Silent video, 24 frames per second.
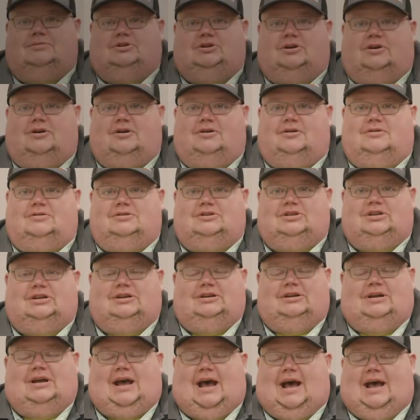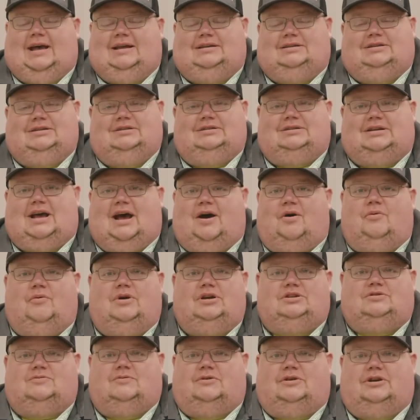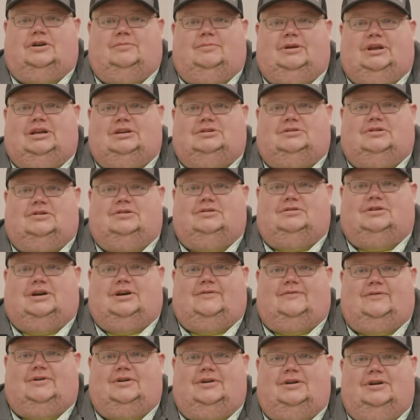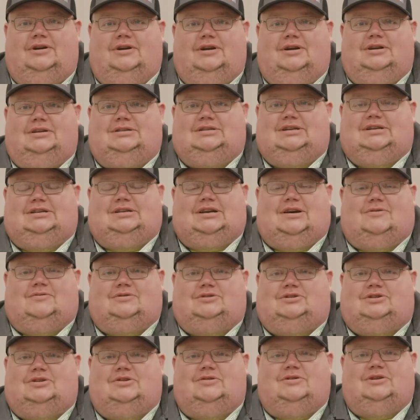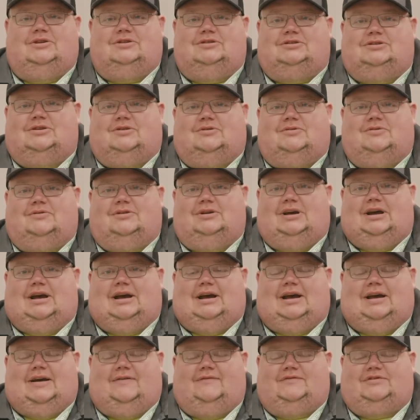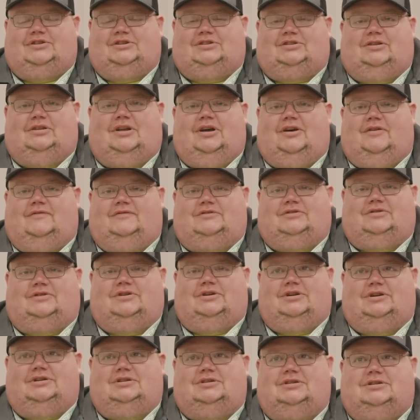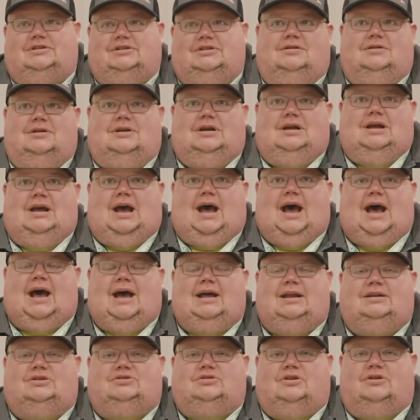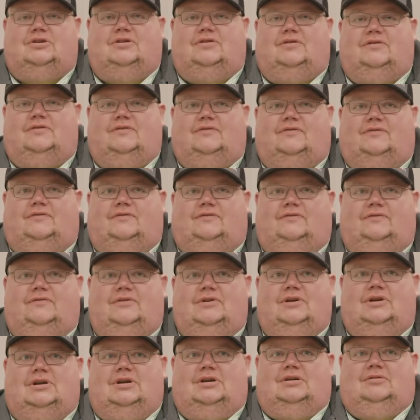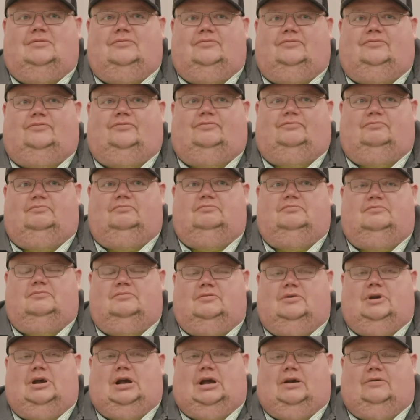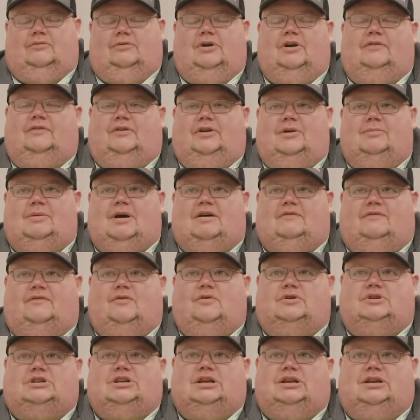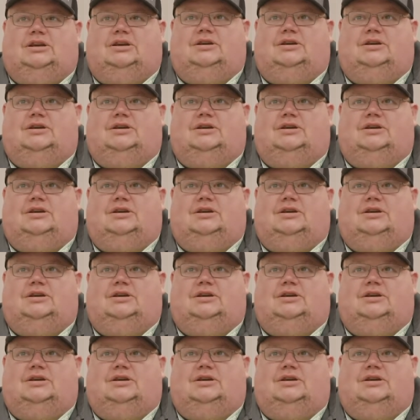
Charles, and I always wanted to be a truck driver. Since I was 2 years old, I've just loved trucks. I drove roughly about 14